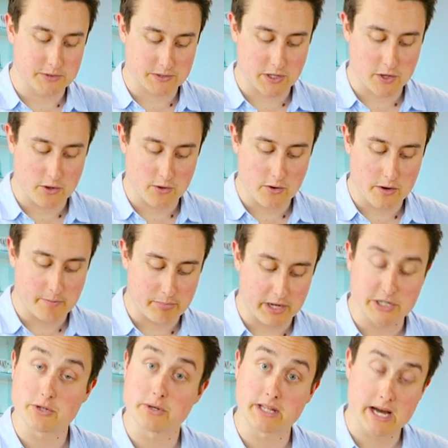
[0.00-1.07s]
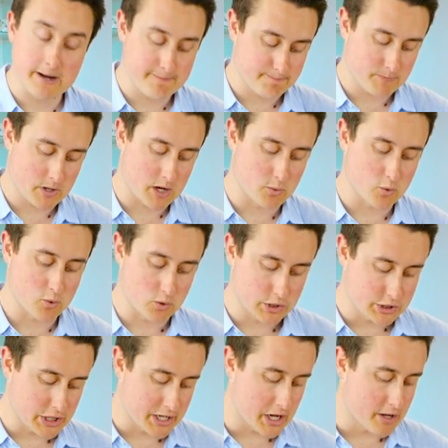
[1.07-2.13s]
So by doing that, I will
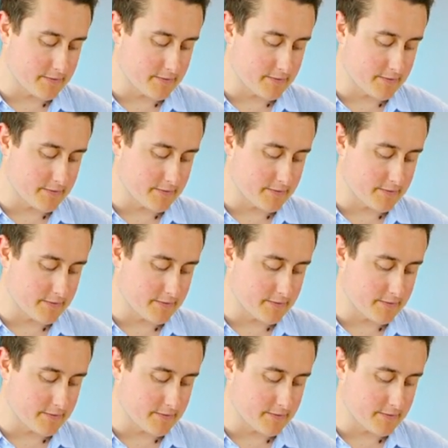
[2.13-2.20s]
turn it